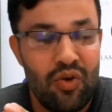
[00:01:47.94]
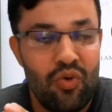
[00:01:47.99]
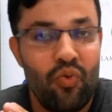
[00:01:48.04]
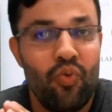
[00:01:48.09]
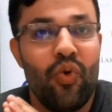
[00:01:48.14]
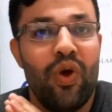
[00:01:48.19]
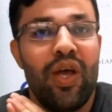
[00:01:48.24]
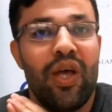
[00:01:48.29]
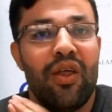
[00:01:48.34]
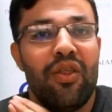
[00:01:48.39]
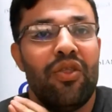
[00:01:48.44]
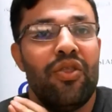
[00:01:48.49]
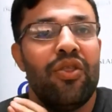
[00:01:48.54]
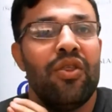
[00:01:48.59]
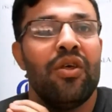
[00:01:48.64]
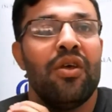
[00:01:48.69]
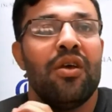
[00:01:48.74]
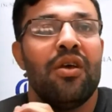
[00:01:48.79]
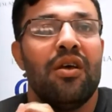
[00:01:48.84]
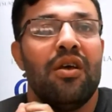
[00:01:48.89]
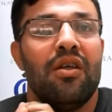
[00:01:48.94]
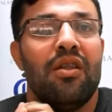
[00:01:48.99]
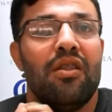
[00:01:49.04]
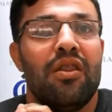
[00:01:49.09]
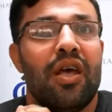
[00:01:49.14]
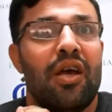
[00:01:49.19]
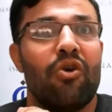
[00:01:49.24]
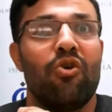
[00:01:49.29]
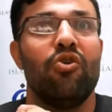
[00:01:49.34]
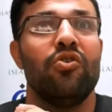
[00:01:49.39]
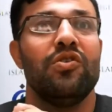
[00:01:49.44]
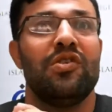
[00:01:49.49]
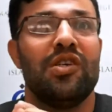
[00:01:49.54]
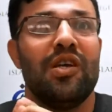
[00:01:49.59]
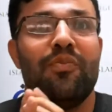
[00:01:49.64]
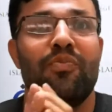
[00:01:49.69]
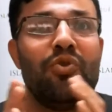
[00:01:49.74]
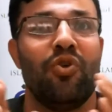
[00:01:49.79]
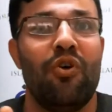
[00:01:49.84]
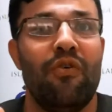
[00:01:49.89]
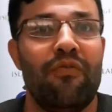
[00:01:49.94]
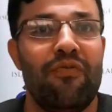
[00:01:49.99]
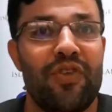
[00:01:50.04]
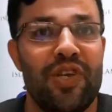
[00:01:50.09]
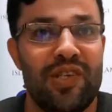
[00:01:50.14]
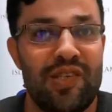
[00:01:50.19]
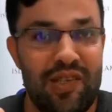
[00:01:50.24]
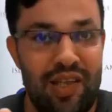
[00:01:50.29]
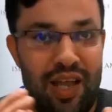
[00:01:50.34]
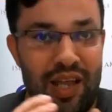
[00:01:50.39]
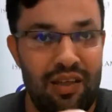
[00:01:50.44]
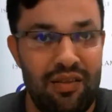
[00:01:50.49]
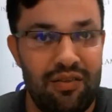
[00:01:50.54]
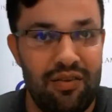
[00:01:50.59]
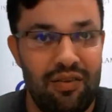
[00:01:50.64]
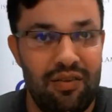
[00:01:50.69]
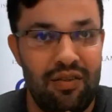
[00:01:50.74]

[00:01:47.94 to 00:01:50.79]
with the concept of the state,